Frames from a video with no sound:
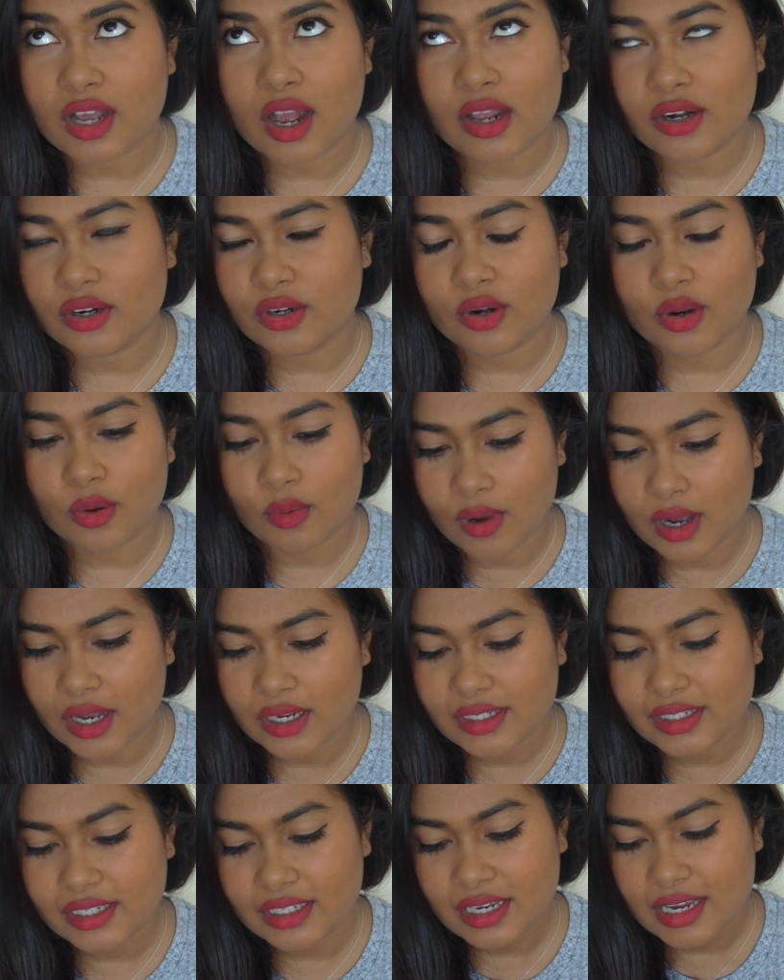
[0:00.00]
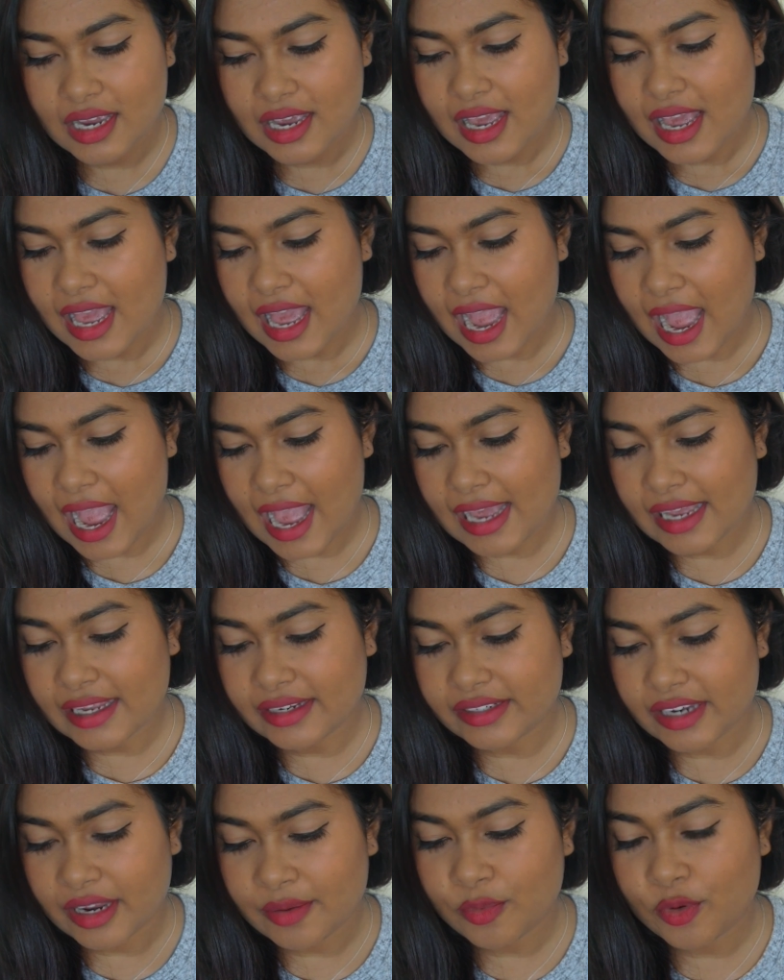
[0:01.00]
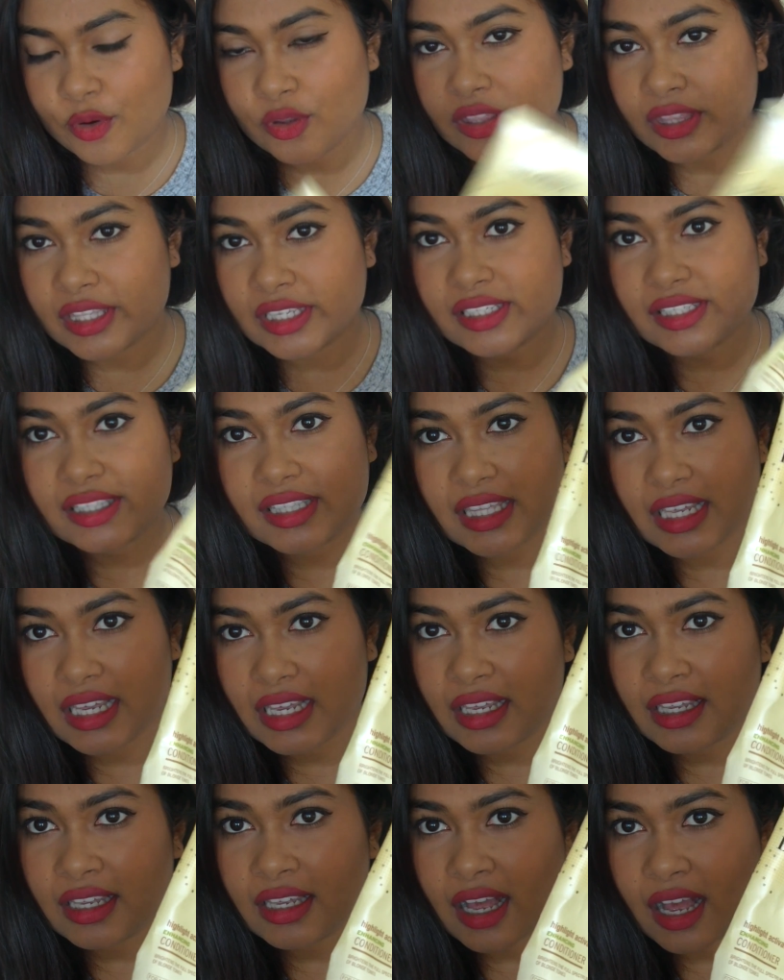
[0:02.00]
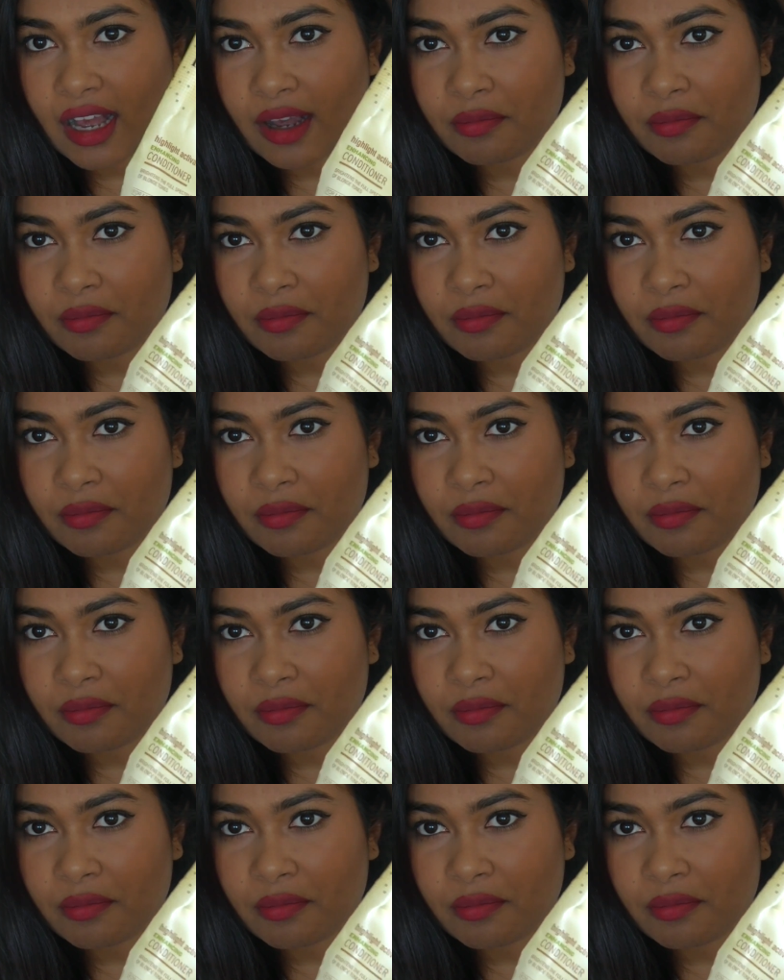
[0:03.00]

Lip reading: I don't know what, and I bought this thing.